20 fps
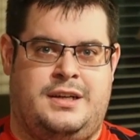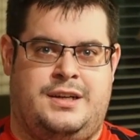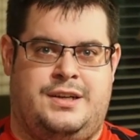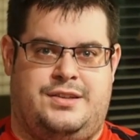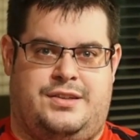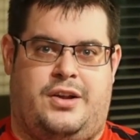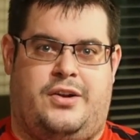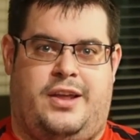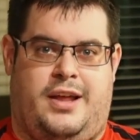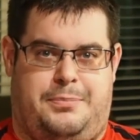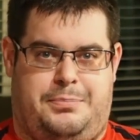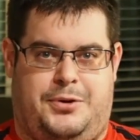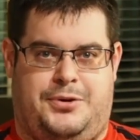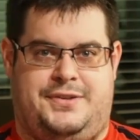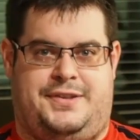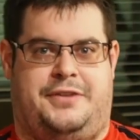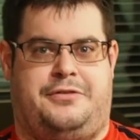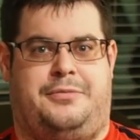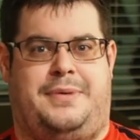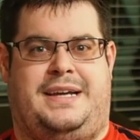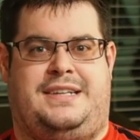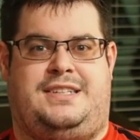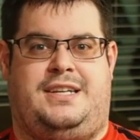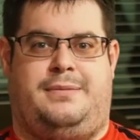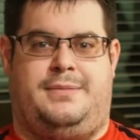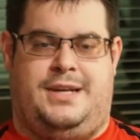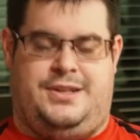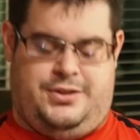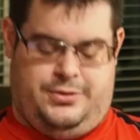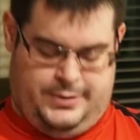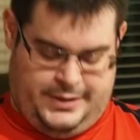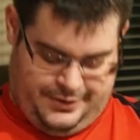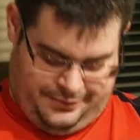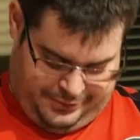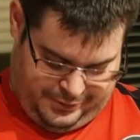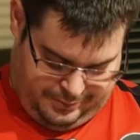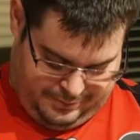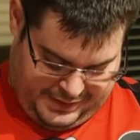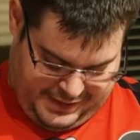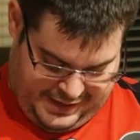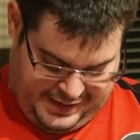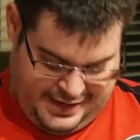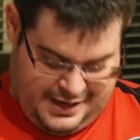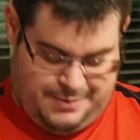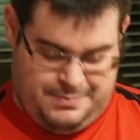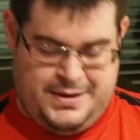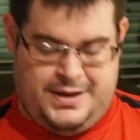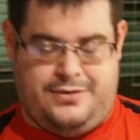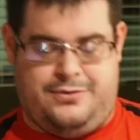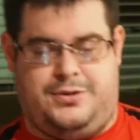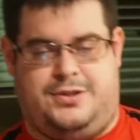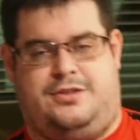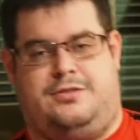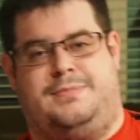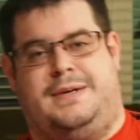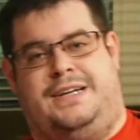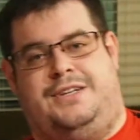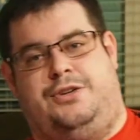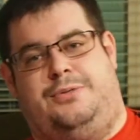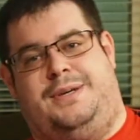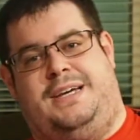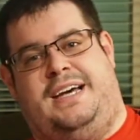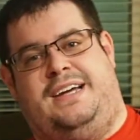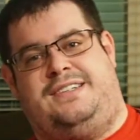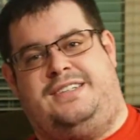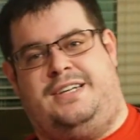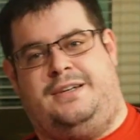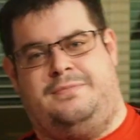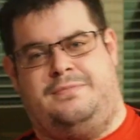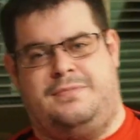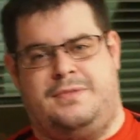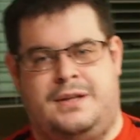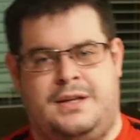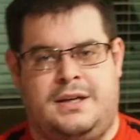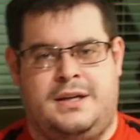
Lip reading: so I pulled some of my teammates away from Hitman, which is my UBA team.